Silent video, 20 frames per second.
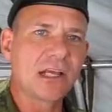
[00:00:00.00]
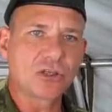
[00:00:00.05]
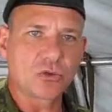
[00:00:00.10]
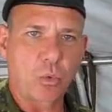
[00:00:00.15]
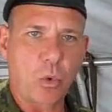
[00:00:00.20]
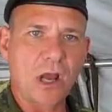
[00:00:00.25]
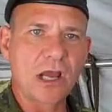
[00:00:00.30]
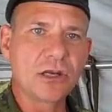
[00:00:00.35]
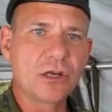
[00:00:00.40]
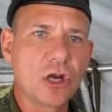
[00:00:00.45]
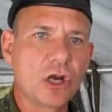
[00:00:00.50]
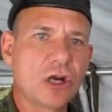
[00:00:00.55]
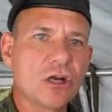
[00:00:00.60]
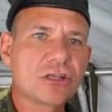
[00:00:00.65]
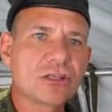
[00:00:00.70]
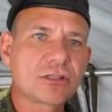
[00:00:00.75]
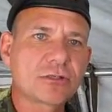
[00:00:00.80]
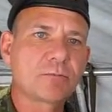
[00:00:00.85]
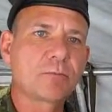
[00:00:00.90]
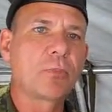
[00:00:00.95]
and it's 1
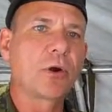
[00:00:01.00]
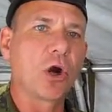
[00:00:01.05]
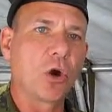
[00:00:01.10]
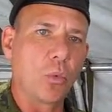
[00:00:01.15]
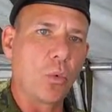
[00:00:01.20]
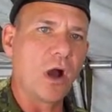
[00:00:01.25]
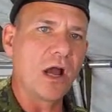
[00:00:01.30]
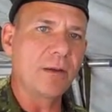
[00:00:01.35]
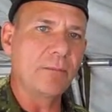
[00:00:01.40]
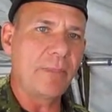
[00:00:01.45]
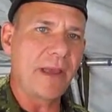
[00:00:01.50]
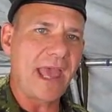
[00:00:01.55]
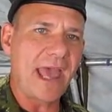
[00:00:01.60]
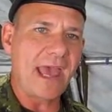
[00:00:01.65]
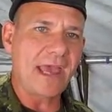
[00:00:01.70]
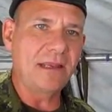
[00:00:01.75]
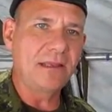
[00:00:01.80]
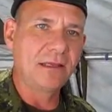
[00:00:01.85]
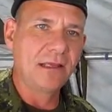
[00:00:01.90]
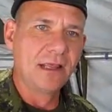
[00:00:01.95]
nurse per 1
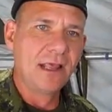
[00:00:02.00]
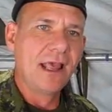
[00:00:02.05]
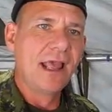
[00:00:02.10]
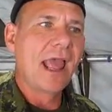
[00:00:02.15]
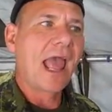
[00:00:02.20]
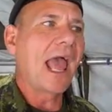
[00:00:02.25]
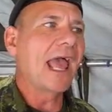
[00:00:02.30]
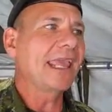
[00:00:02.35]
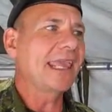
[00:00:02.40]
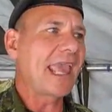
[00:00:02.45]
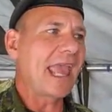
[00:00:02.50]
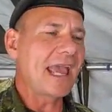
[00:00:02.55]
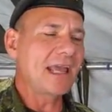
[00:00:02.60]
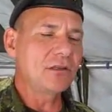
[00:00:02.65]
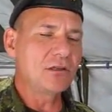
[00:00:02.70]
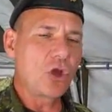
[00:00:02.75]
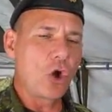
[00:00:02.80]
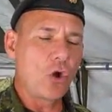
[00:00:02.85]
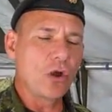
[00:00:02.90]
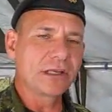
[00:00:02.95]
bed.
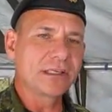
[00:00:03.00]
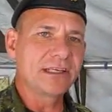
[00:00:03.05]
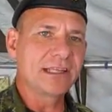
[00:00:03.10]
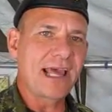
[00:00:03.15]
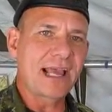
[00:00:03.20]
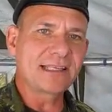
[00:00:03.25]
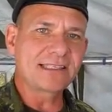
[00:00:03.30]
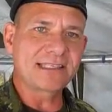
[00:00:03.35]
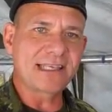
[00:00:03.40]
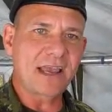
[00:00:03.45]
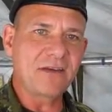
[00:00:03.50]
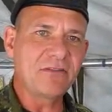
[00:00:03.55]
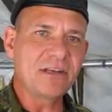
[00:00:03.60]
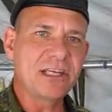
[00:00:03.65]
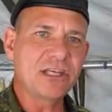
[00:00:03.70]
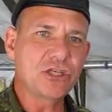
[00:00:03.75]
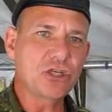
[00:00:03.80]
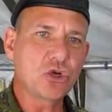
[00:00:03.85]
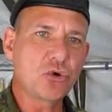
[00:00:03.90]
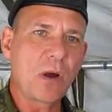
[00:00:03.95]
Again, going to that
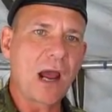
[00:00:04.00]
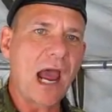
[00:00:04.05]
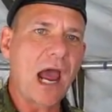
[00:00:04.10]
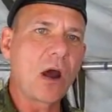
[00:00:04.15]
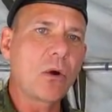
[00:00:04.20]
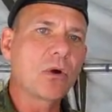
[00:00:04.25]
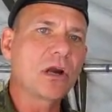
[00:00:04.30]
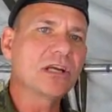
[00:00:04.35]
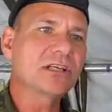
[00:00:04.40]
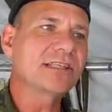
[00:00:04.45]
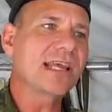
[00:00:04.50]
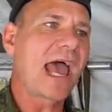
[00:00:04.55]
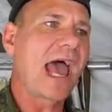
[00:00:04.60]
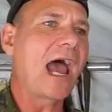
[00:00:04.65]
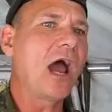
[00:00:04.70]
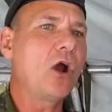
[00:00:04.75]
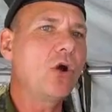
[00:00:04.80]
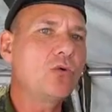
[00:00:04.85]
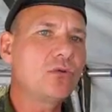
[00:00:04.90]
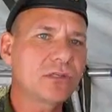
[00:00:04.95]
72 hours
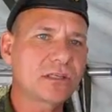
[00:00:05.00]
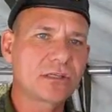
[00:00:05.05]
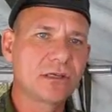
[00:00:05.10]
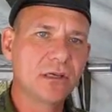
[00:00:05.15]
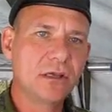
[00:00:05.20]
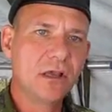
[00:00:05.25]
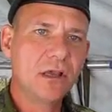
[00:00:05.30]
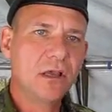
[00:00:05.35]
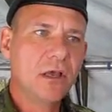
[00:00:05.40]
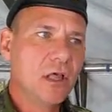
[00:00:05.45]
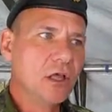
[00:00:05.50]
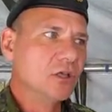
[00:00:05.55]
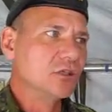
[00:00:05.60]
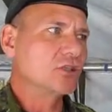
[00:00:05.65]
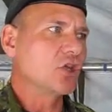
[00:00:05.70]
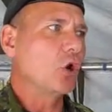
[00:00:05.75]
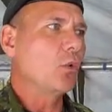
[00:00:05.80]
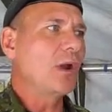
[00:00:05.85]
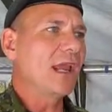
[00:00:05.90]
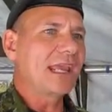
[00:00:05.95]
out,
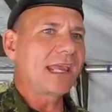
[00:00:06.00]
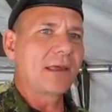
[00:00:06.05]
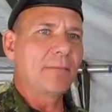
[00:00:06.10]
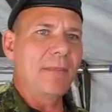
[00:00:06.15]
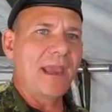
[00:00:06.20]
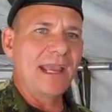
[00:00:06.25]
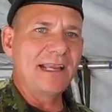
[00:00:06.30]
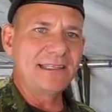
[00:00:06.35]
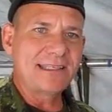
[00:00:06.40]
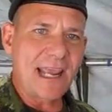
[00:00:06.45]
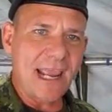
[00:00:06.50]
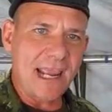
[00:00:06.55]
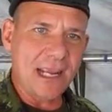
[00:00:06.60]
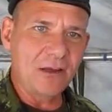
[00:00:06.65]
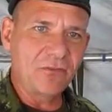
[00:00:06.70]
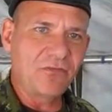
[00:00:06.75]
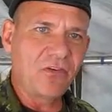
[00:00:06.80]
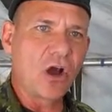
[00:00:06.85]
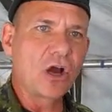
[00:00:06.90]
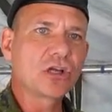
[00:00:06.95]
so we can
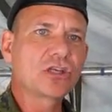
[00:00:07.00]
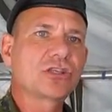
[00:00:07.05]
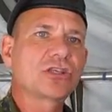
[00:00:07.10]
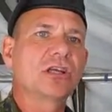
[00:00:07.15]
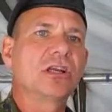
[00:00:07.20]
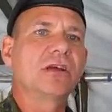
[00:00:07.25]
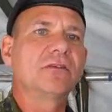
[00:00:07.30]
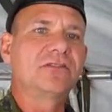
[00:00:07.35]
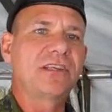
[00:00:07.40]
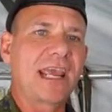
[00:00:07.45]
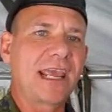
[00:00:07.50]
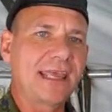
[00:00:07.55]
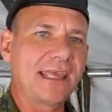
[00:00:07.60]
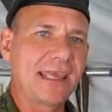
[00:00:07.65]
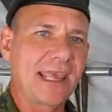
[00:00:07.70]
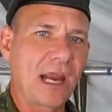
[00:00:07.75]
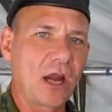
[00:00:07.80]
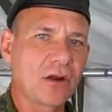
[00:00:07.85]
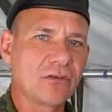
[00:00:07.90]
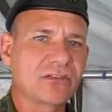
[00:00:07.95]
maintain function of
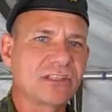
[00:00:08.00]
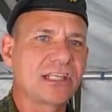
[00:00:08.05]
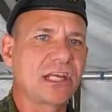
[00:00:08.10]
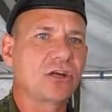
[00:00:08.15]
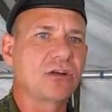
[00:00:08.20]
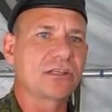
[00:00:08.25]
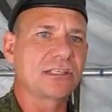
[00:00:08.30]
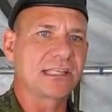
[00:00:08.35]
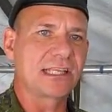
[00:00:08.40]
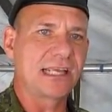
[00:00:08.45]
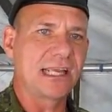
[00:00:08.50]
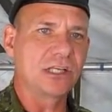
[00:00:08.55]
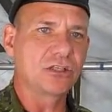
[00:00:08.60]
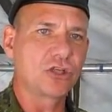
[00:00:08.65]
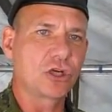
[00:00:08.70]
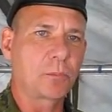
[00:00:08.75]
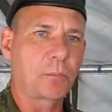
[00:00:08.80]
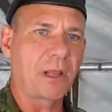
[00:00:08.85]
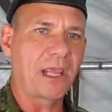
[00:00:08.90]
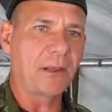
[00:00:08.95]
taking care of seriously
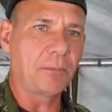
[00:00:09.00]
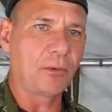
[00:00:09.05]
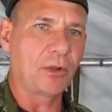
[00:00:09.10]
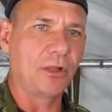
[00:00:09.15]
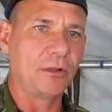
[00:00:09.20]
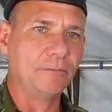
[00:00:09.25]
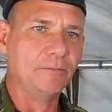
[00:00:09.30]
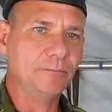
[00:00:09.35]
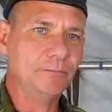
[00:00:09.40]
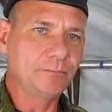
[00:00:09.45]
injured people.